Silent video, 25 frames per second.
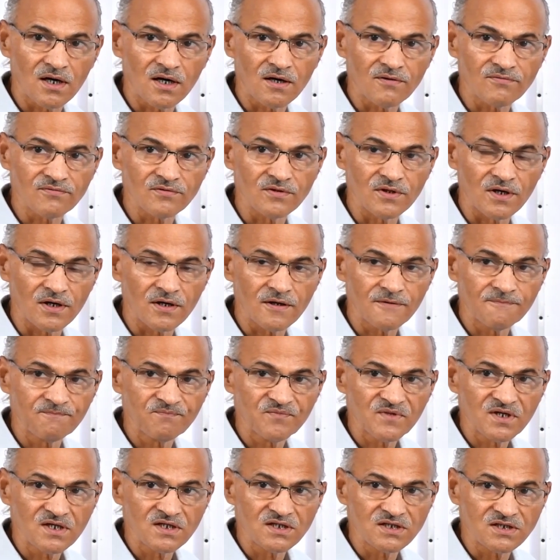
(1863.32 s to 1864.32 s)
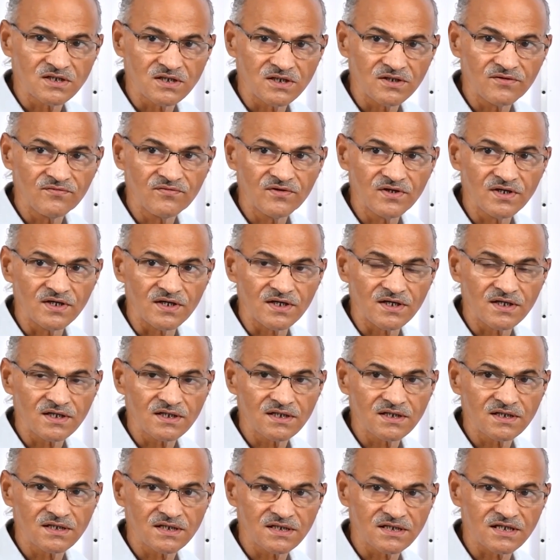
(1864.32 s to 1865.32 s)
of the
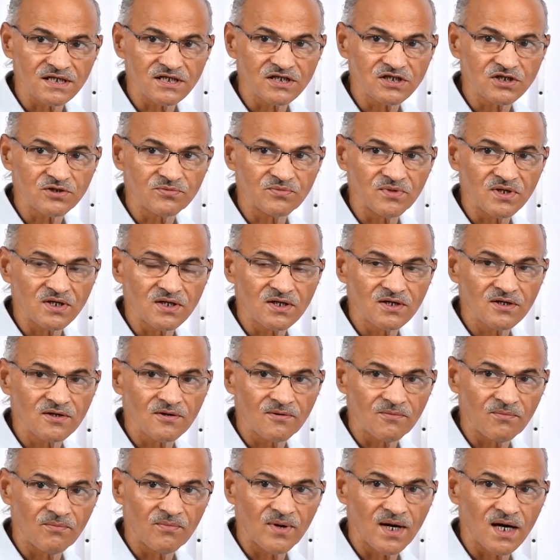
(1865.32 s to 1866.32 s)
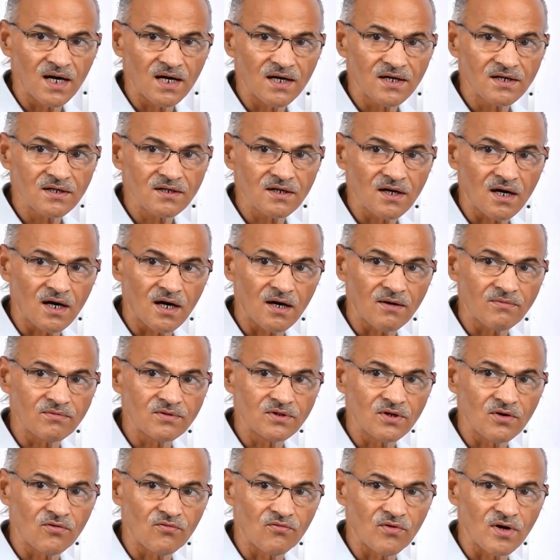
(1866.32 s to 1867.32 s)
severe seismic belt of
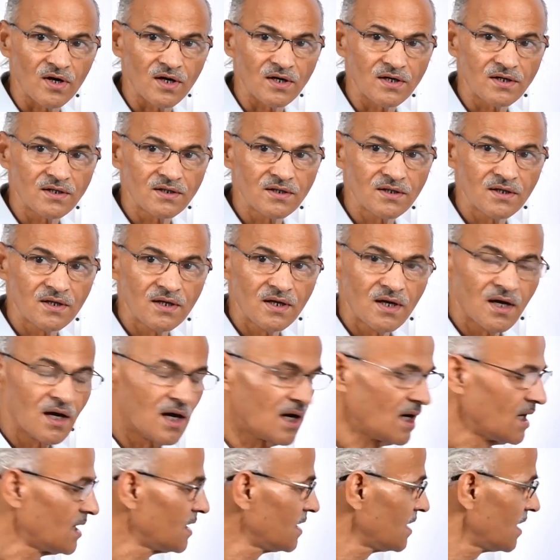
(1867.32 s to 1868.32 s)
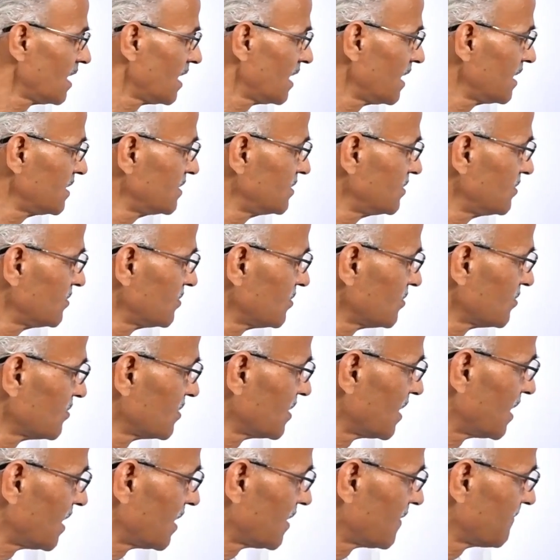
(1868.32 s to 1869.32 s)
the world. And as you know
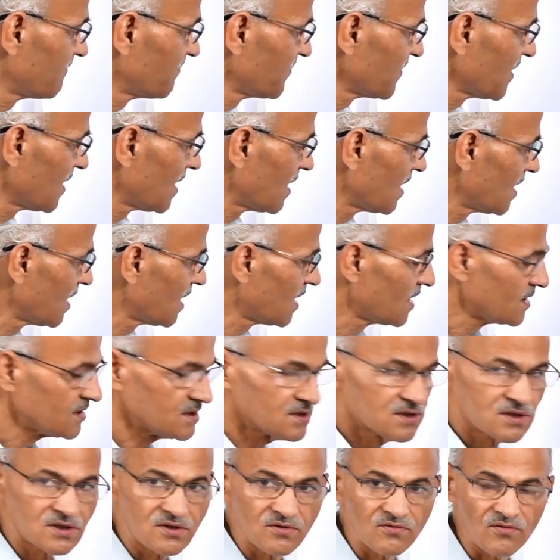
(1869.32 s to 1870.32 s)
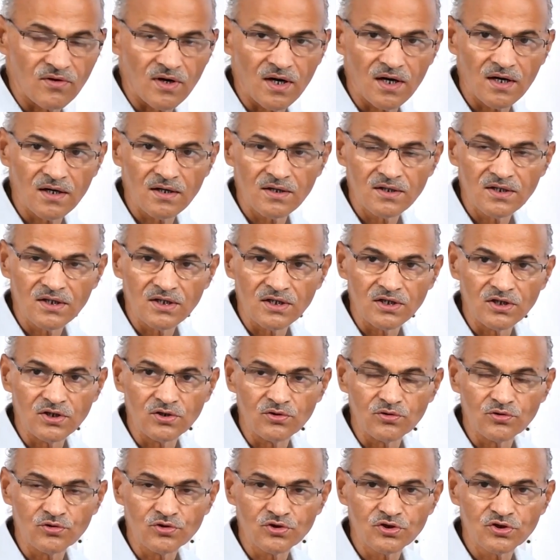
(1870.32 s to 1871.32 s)
that Lord Shiva
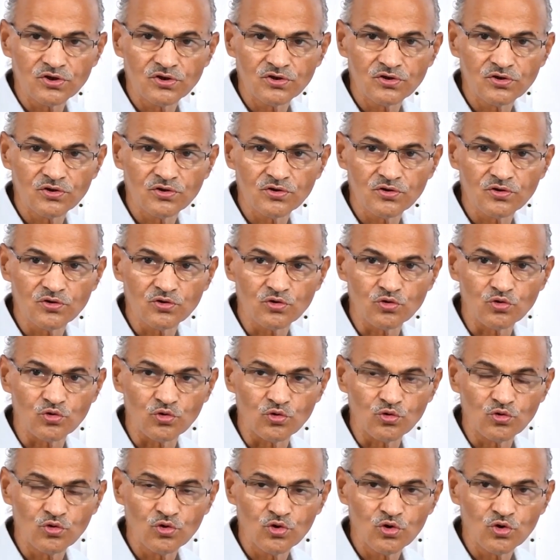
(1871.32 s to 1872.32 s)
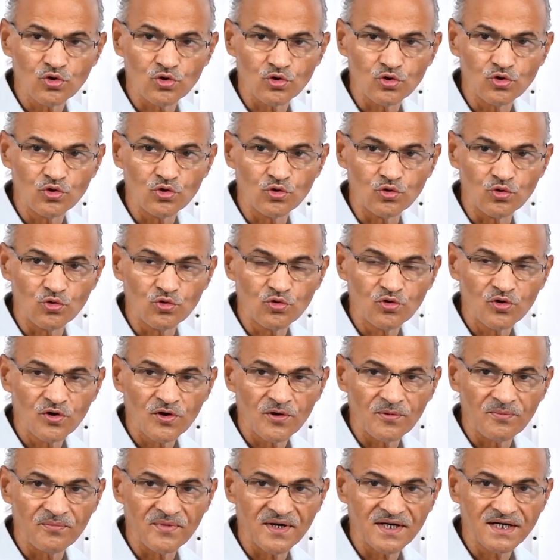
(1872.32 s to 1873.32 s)
used to do
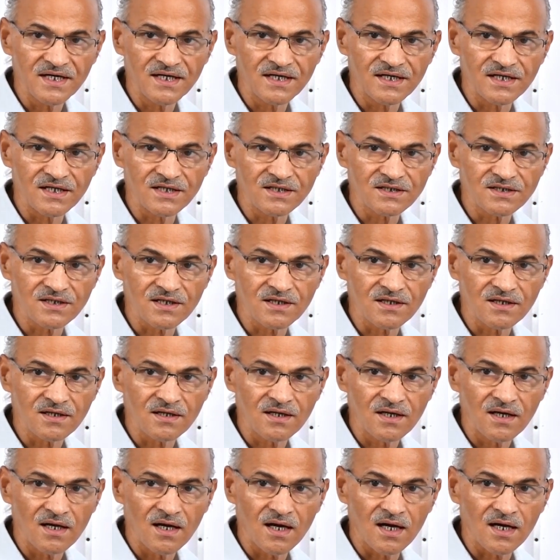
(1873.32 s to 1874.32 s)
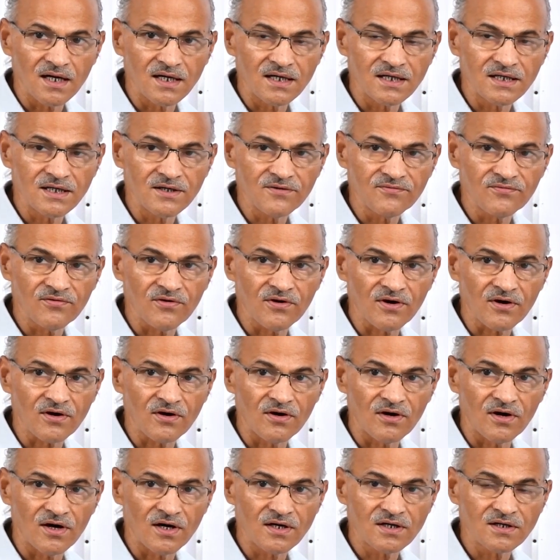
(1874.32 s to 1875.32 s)
meditation and he
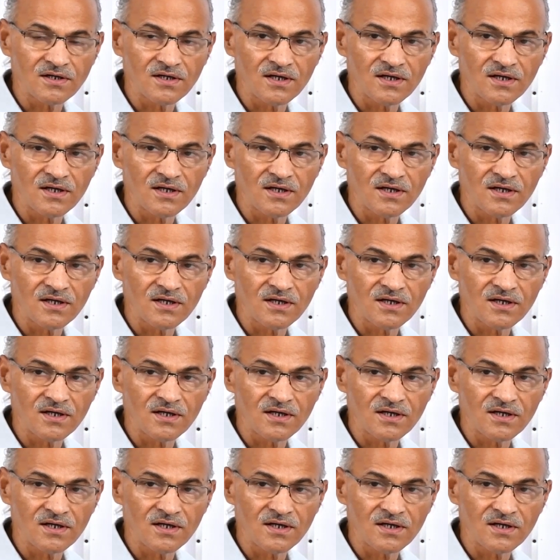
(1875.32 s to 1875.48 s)
forgot